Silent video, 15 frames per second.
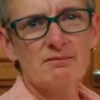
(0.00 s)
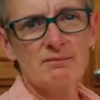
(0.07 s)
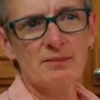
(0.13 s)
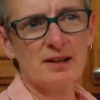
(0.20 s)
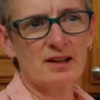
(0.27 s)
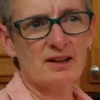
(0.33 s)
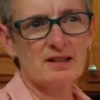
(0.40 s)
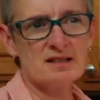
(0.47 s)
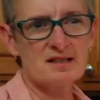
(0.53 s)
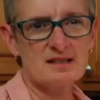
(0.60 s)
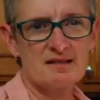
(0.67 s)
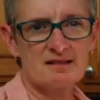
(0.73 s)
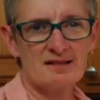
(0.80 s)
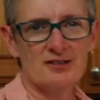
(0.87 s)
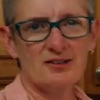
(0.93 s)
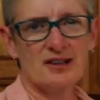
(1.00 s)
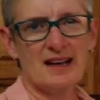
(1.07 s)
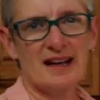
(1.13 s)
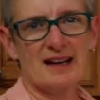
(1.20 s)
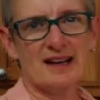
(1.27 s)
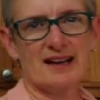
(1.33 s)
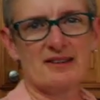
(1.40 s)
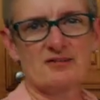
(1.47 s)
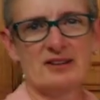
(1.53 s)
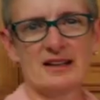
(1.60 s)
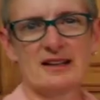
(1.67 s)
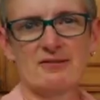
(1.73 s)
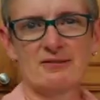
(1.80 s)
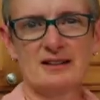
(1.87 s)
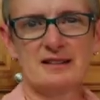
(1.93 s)
Because you can't get
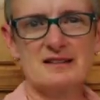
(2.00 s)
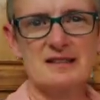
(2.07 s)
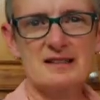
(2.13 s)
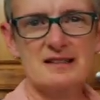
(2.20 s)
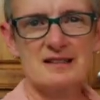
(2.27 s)
vegan ones.